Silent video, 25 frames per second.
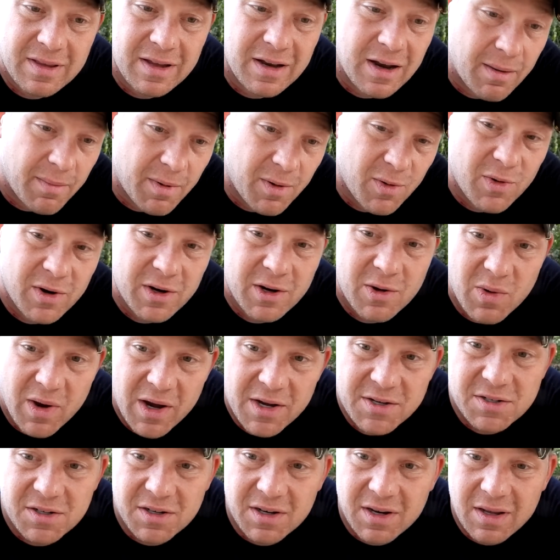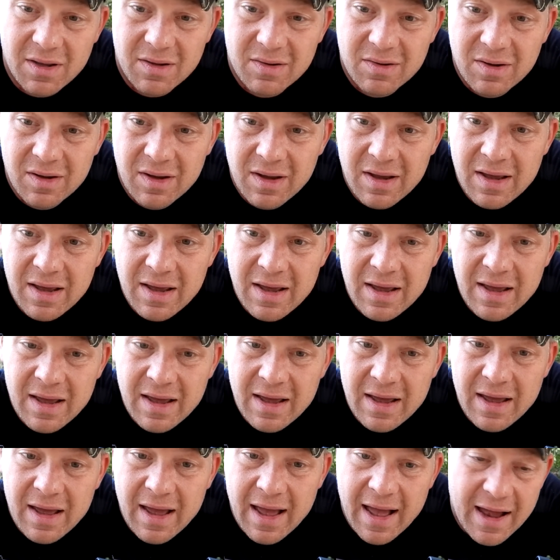the #1 question is,
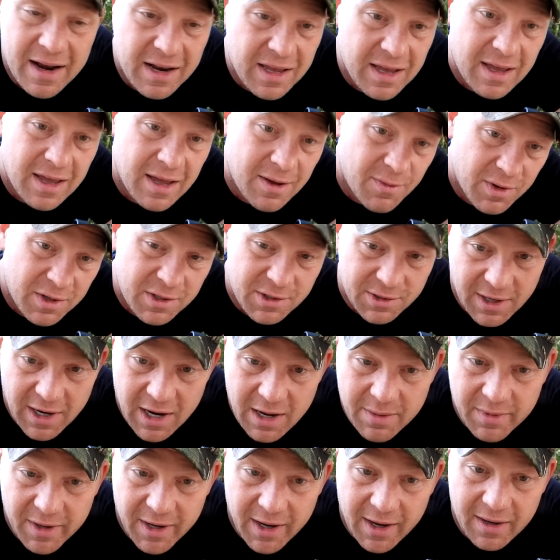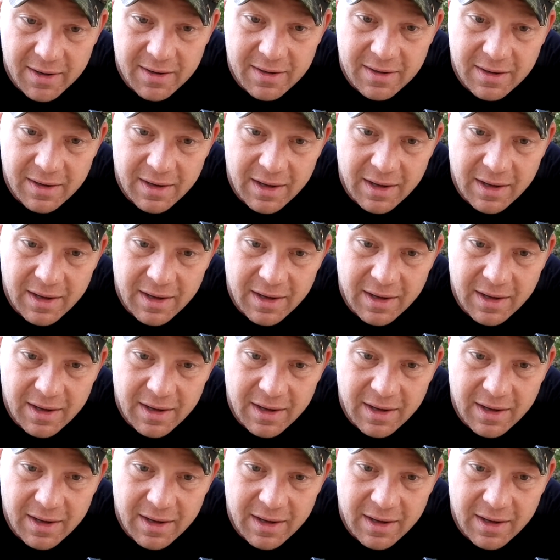how do you hit what you're aiming at?